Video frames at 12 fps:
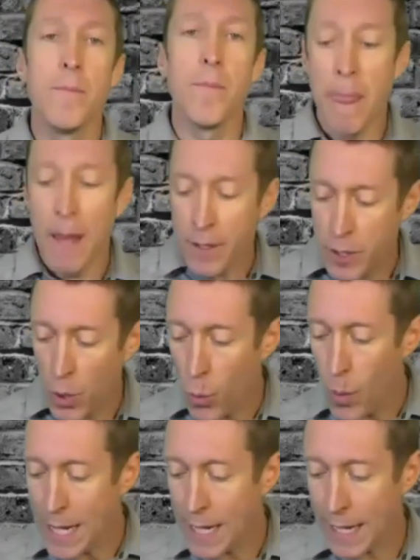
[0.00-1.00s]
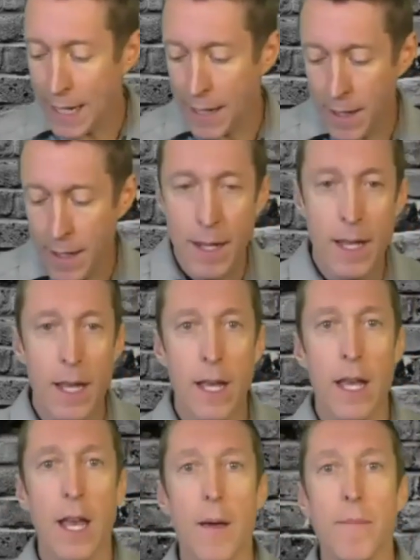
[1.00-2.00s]
So we can
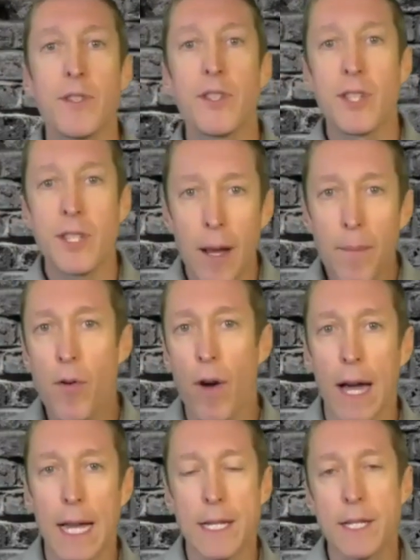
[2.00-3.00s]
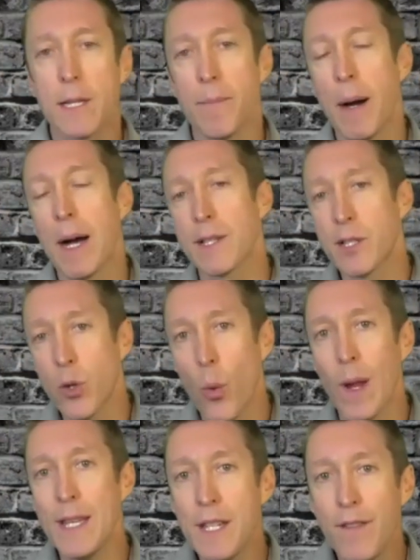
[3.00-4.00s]
summarize the past
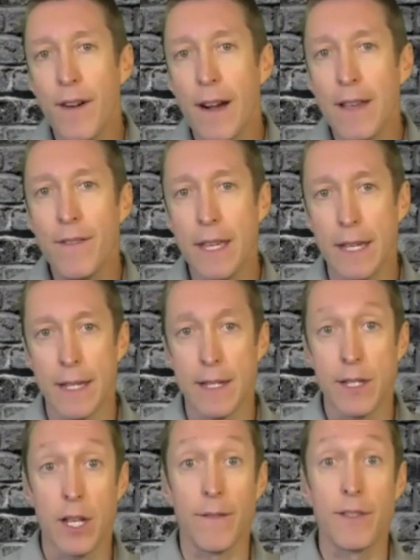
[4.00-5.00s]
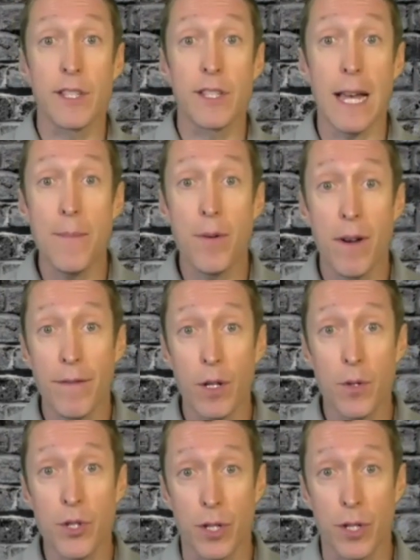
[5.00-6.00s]
25 years of cyber
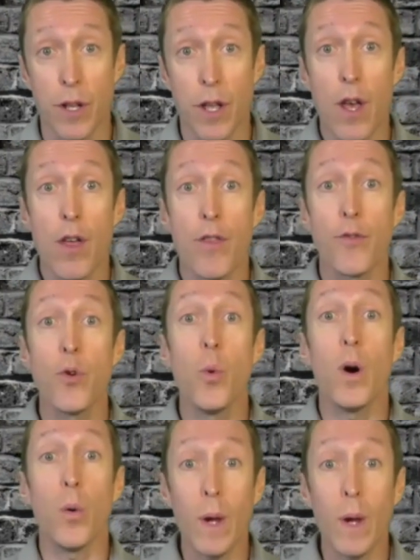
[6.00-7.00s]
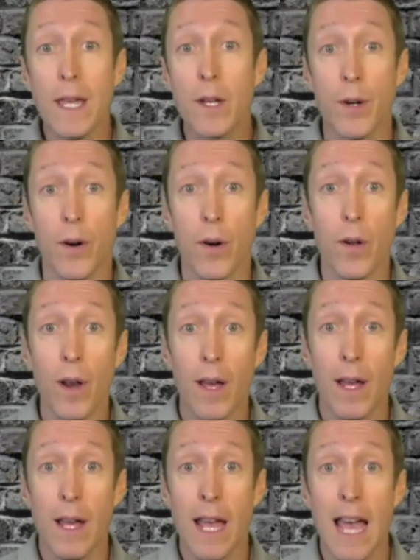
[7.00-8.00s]
evolution through what we call
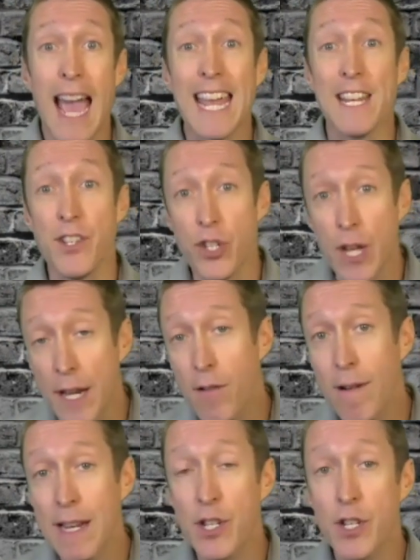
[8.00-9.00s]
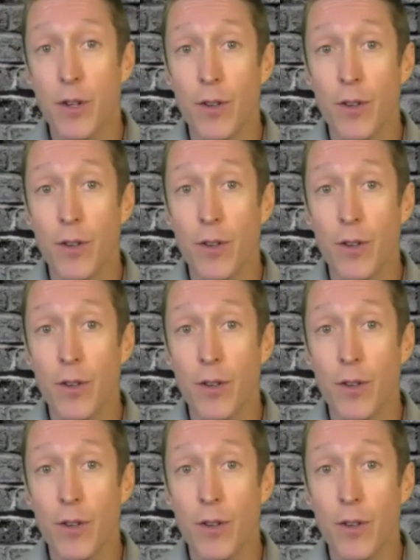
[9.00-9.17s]
a generational